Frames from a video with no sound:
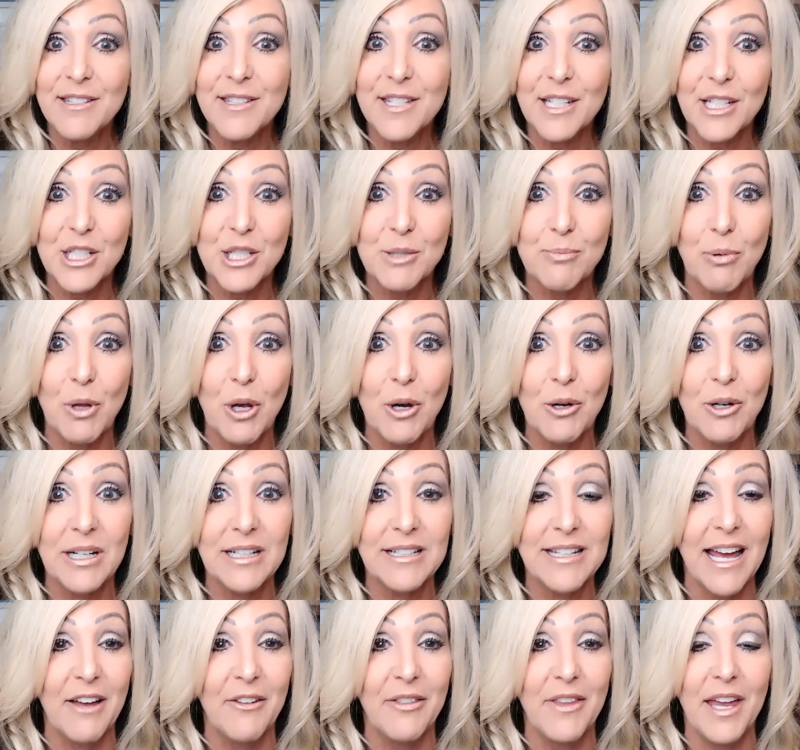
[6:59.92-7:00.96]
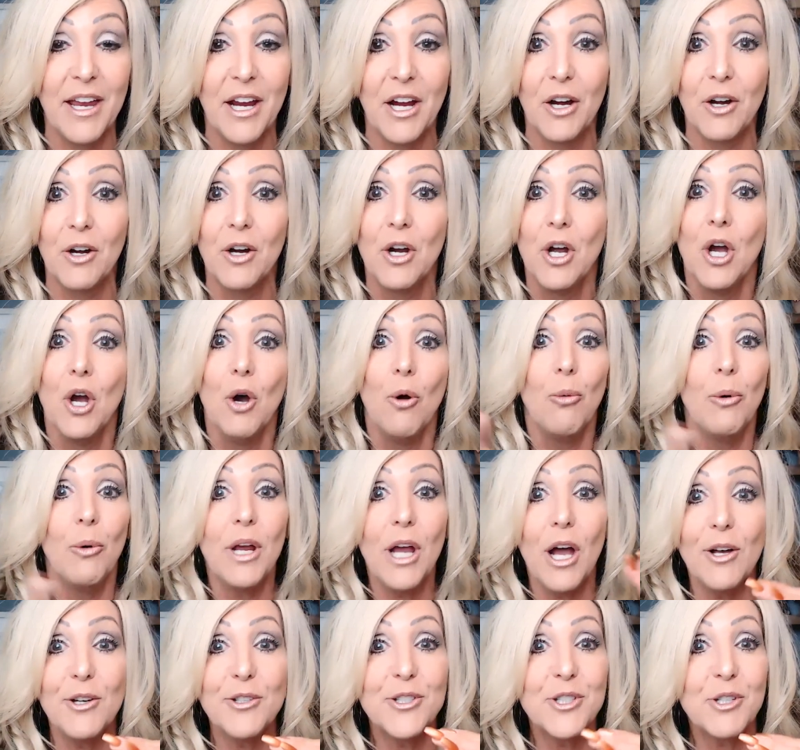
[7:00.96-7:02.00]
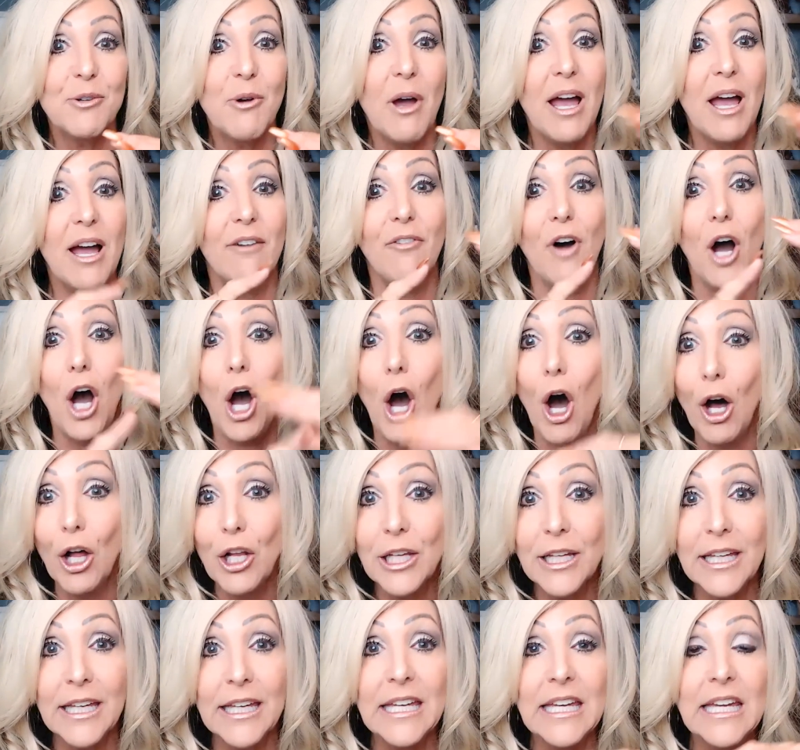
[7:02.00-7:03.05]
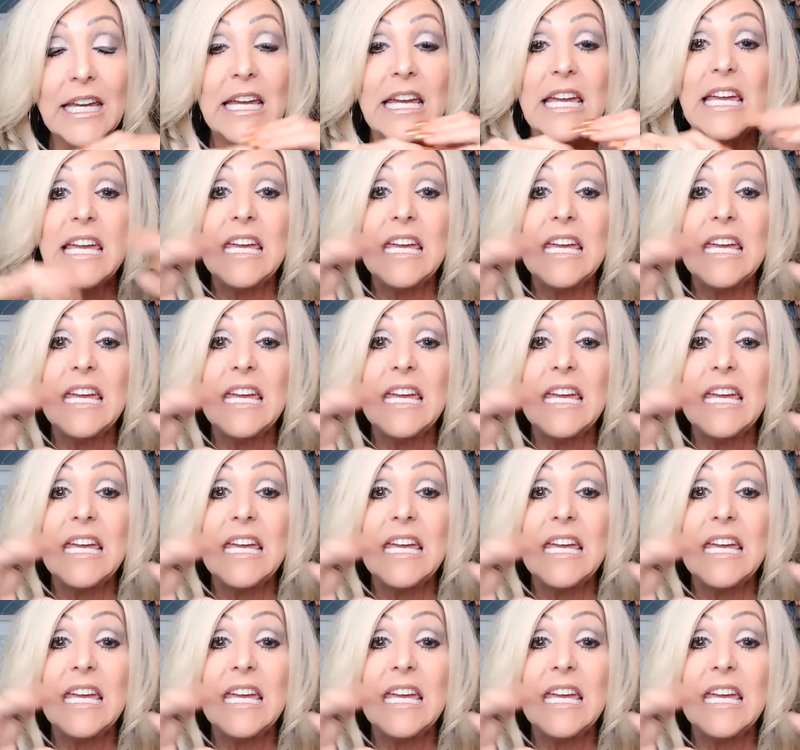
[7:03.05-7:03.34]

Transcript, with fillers: is exploding down there. We also have Ollie.